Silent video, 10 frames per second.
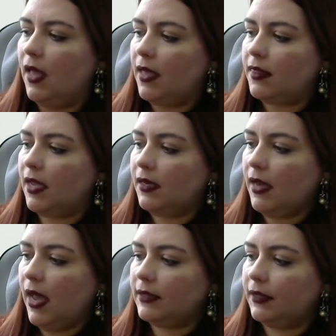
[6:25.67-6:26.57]
Then it
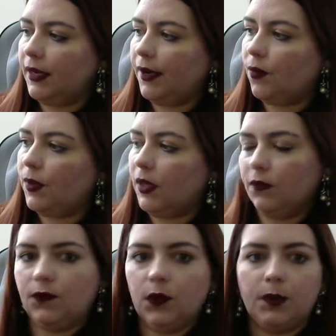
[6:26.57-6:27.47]
has an area
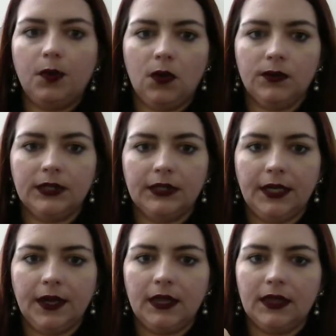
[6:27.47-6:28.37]
for
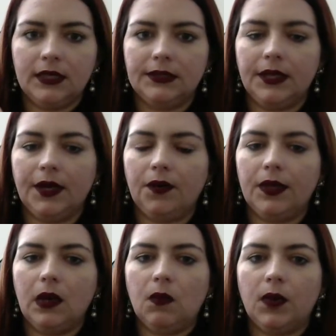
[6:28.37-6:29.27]
post-it. In this
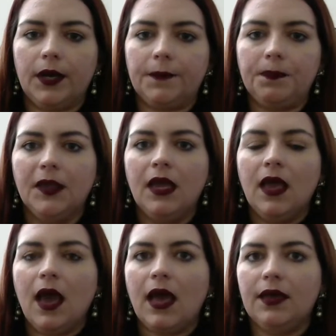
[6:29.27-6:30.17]
area, what
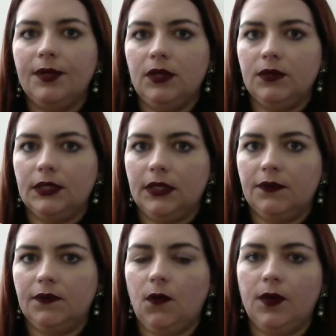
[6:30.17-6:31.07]
I've been using
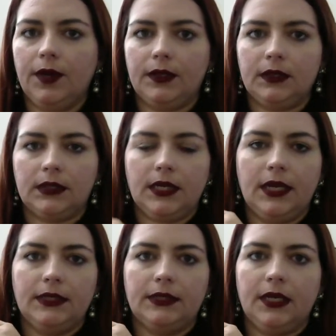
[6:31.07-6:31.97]
it for, it's
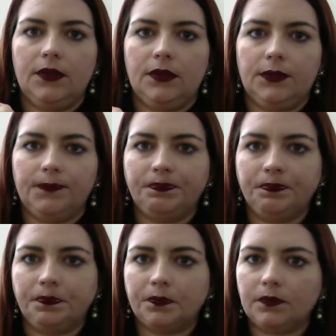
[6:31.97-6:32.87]
either
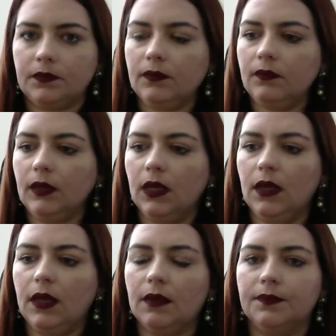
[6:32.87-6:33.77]

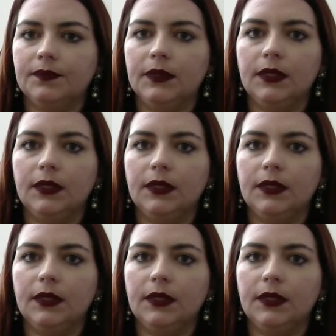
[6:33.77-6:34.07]
um,